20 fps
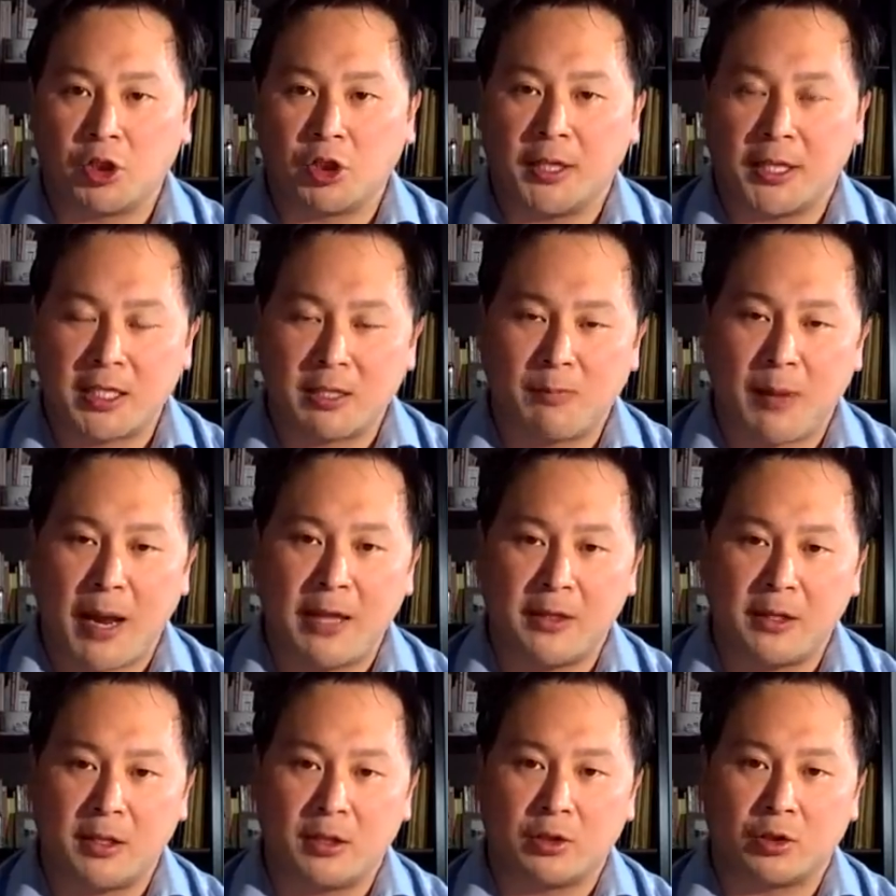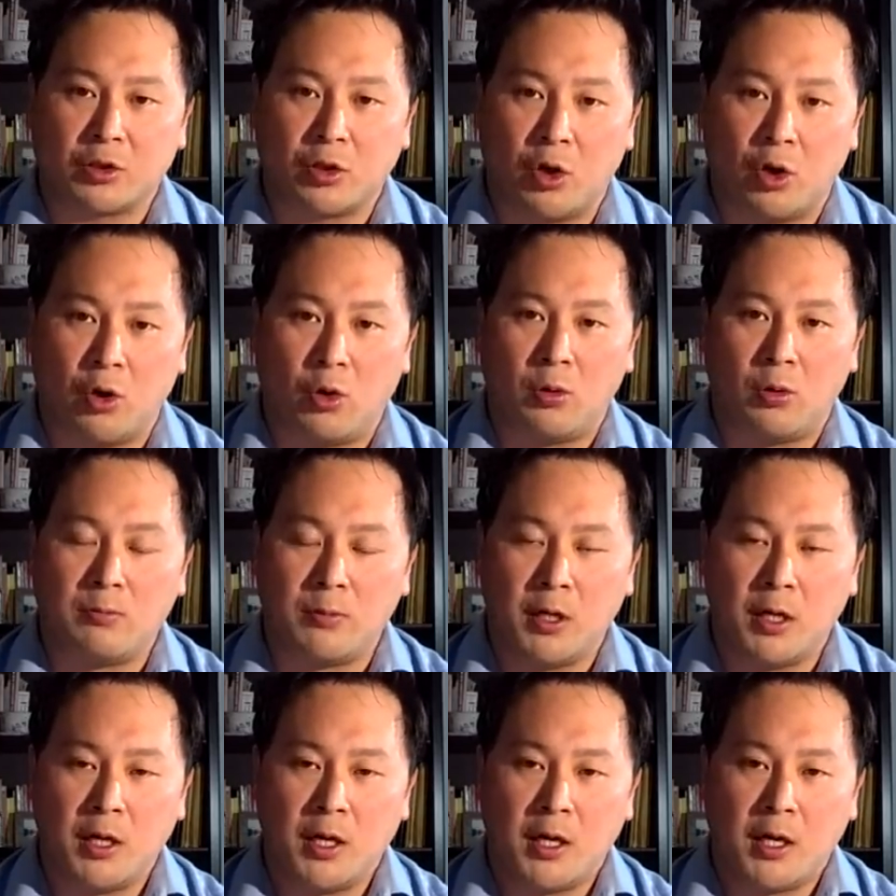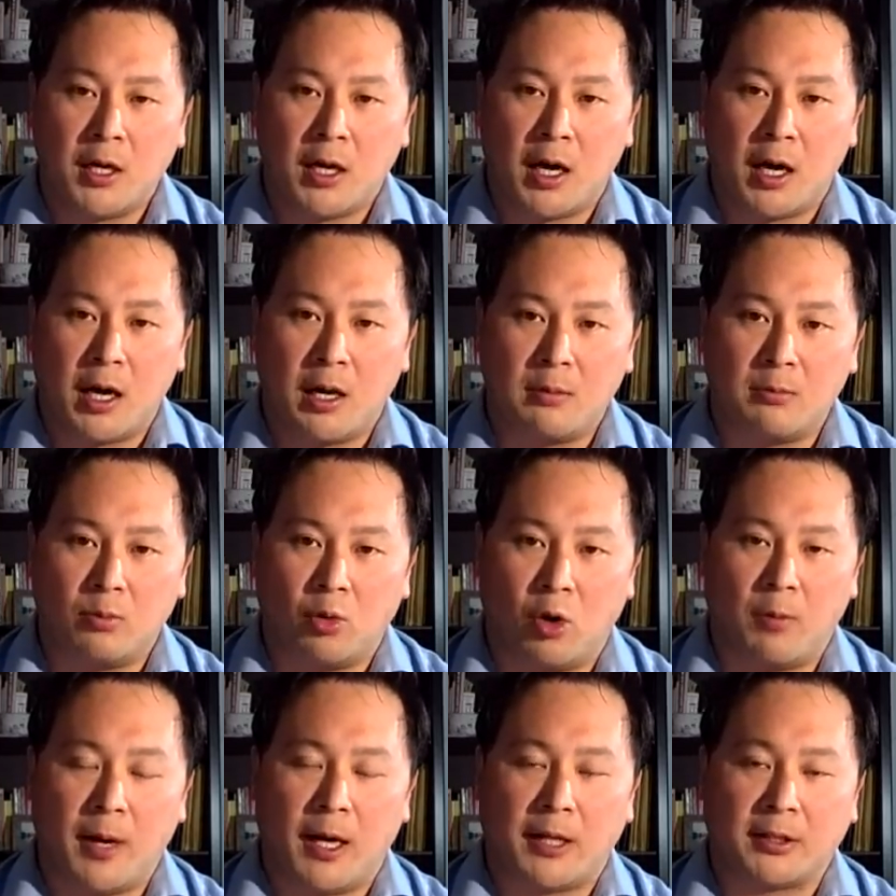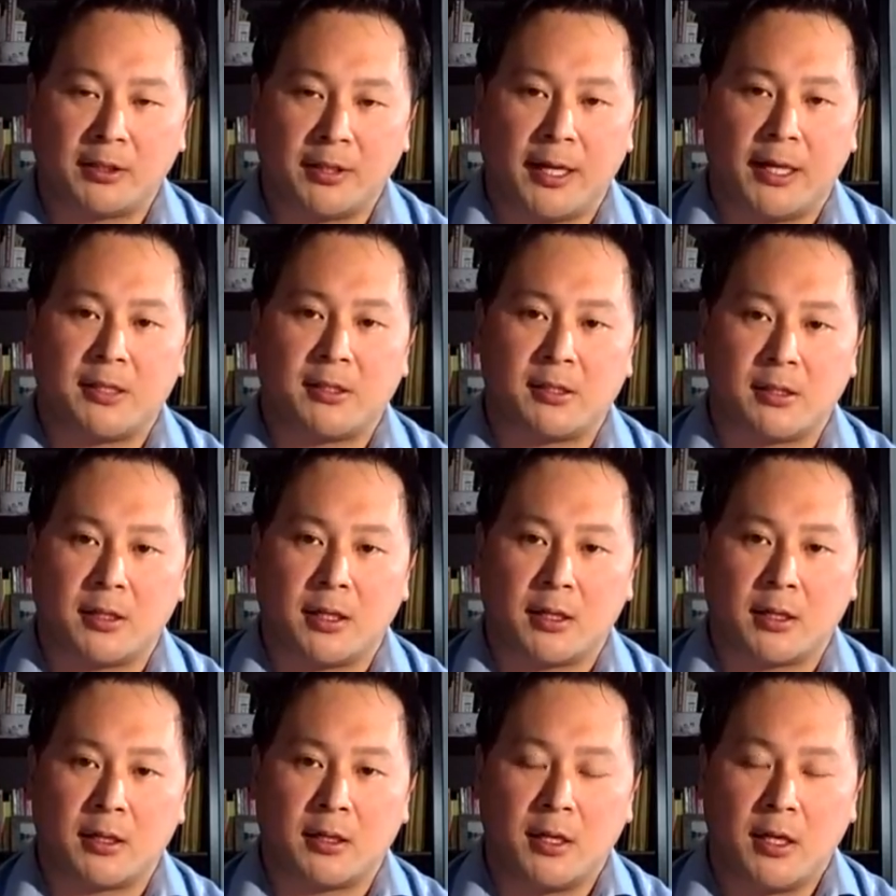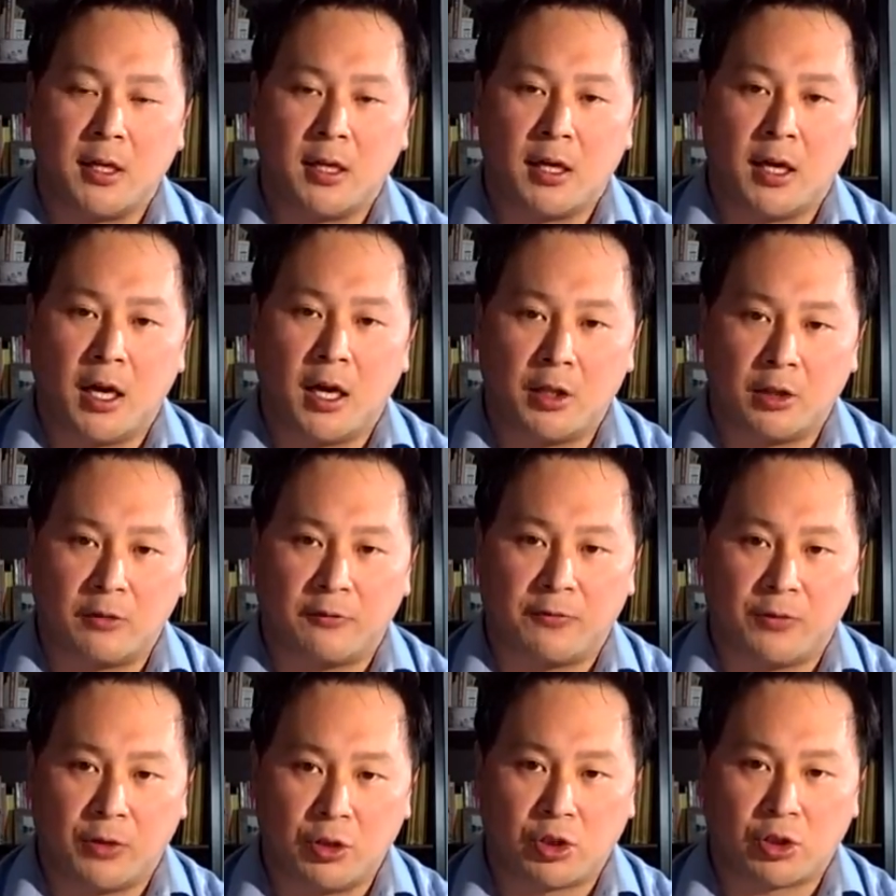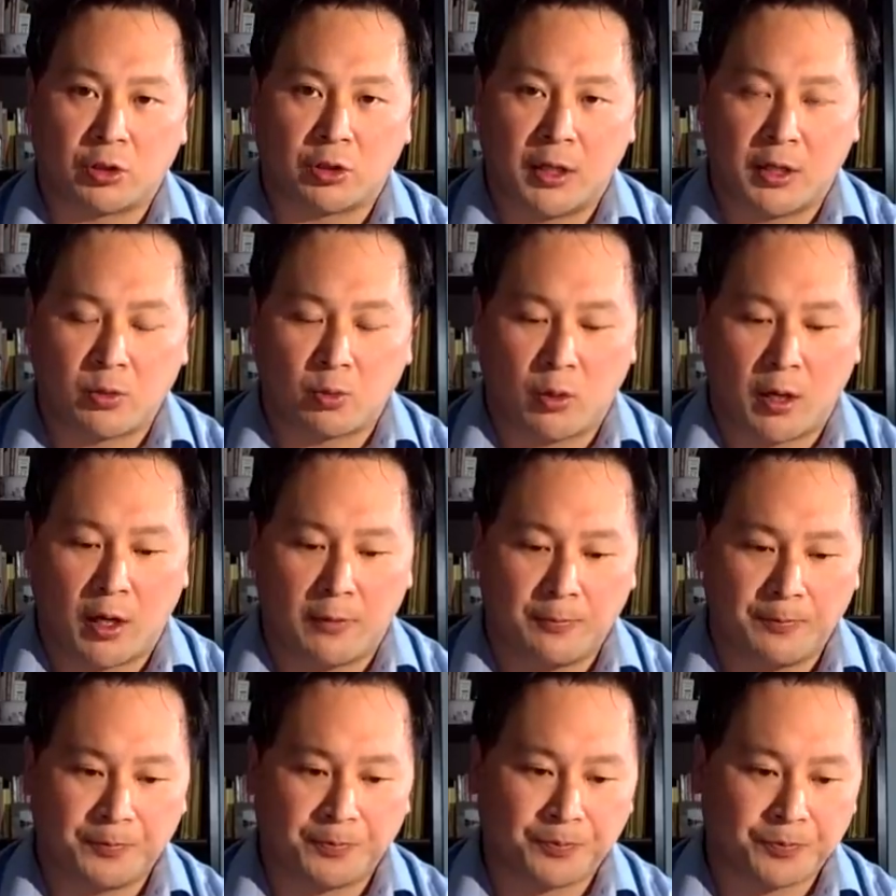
expand it into home mobile testing in the future as well.